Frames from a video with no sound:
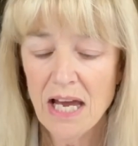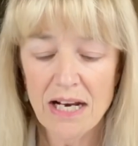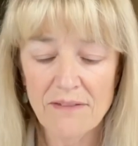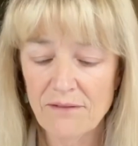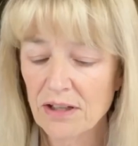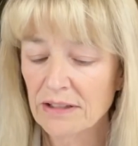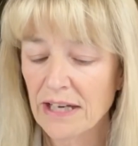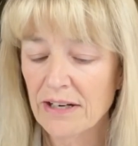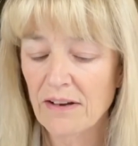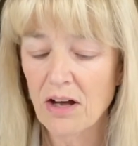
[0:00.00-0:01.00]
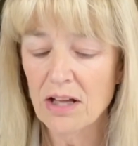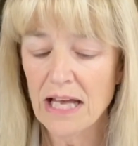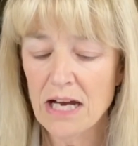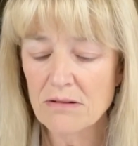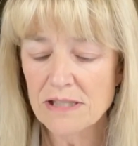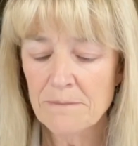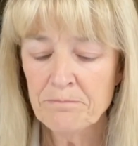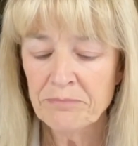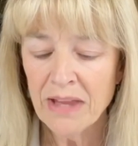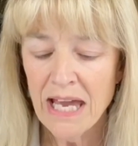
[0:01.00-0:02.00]
And I filled that all out.
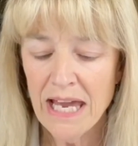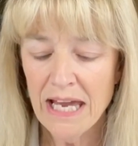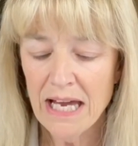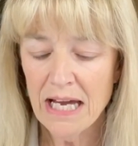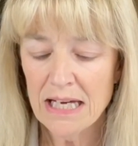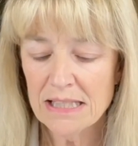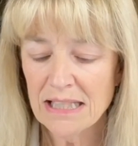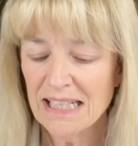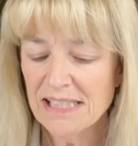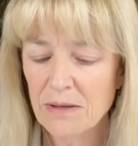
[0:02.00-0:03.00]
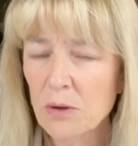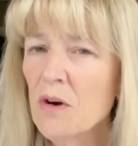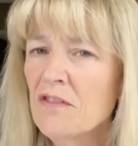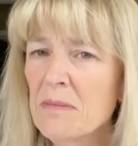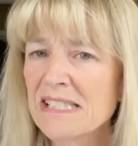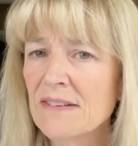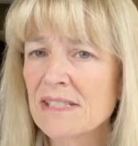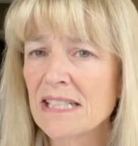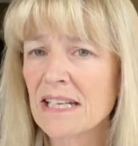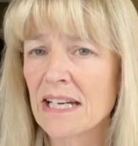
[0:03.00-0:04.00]
And like I said, we're going for about
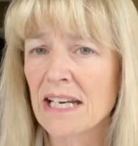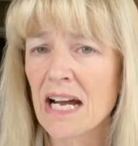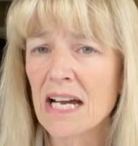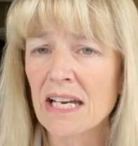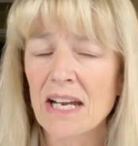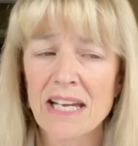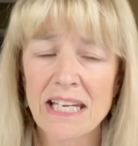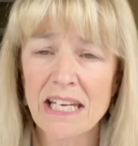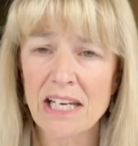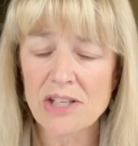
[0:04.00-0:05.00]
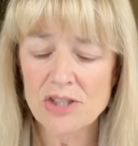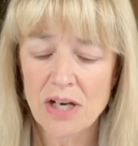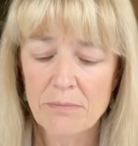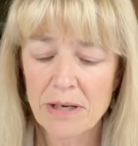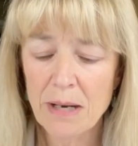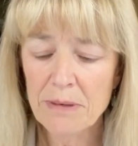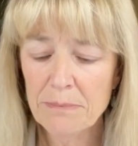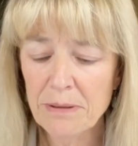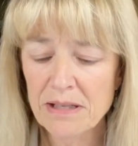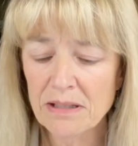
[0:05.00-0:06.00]
$17.99 each, but I'm going to
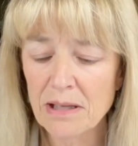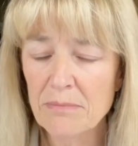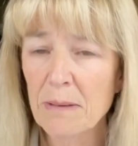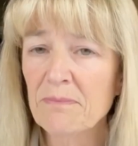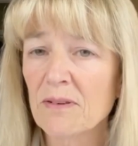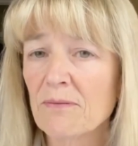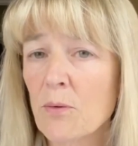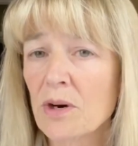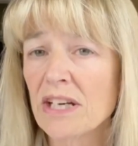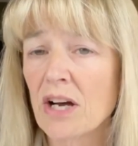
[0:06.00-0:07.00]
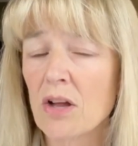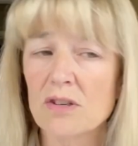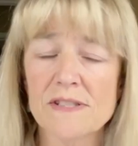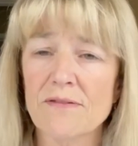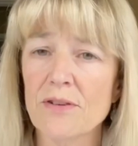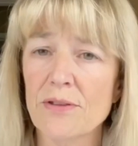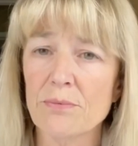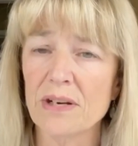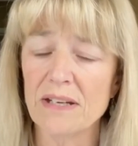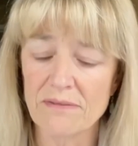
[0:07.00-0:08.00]
bundle them up for $40 for
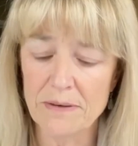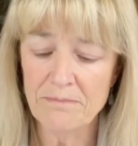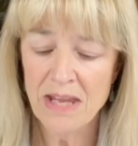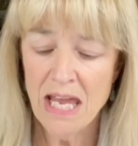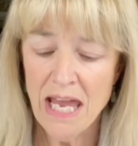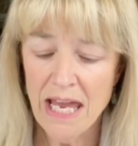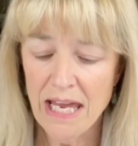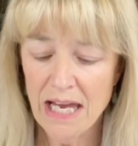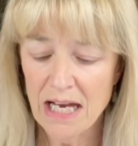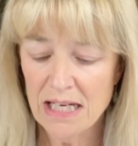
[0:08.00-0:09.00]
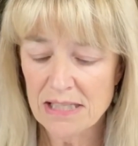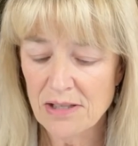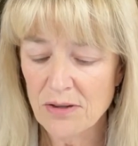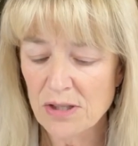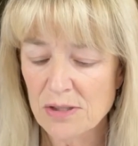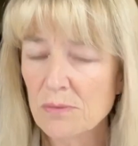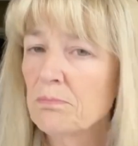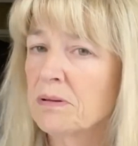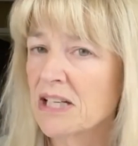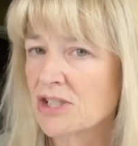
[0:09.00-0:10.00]
3 of them. And those
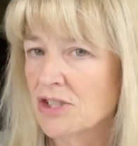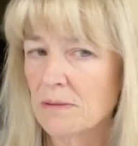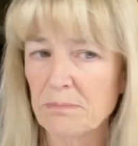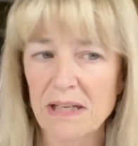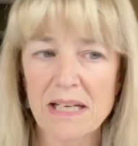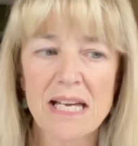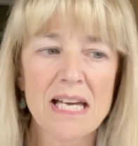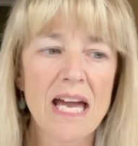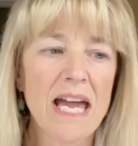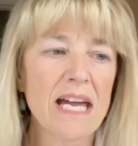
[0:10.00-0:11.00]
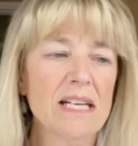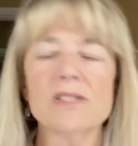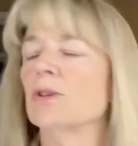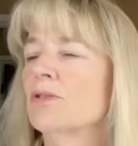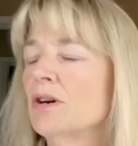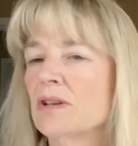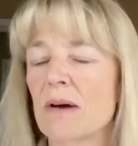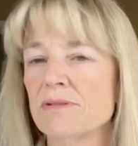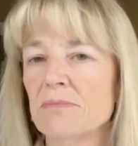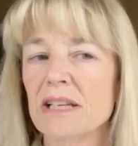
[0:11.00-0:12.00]
plus shipping. And so I
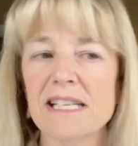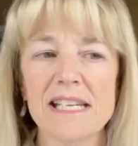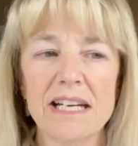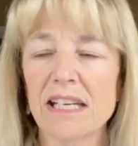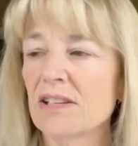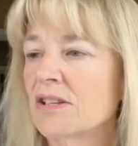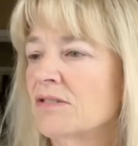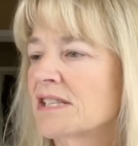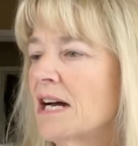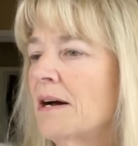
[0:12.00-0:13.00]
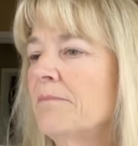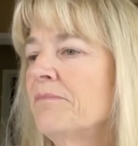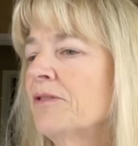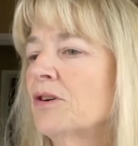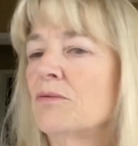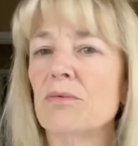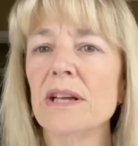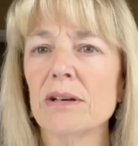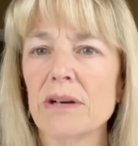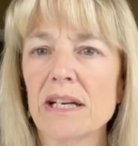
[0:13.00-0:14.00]
was really excited to get those up. They're in
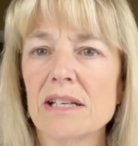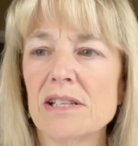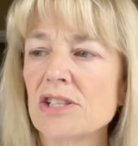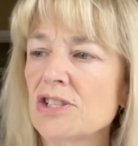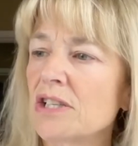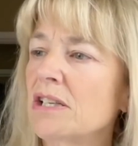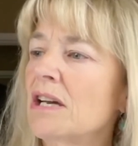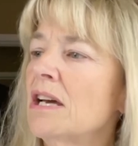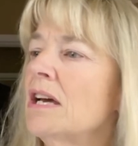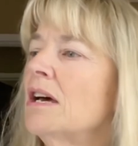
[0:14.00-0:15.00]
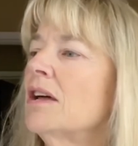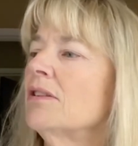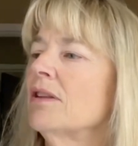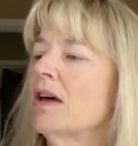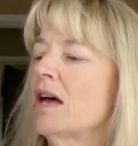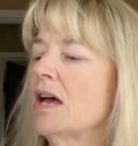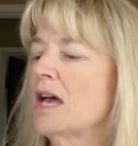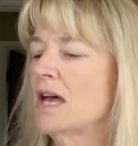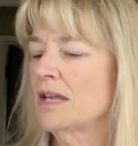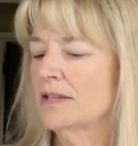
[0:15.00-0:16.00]
really great condition.
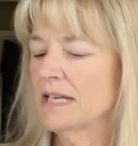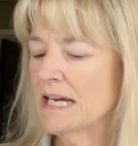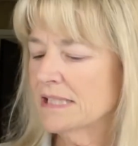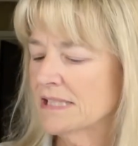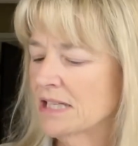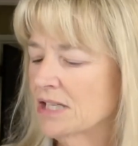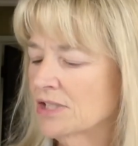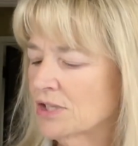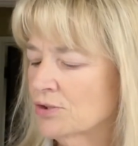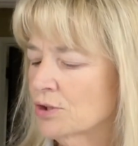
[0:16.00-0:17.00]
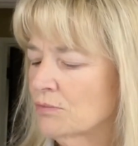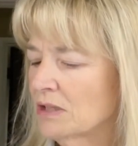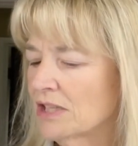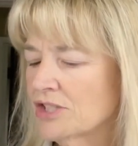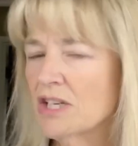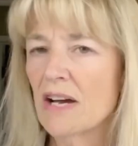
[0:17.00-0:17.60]
Next is True Religion.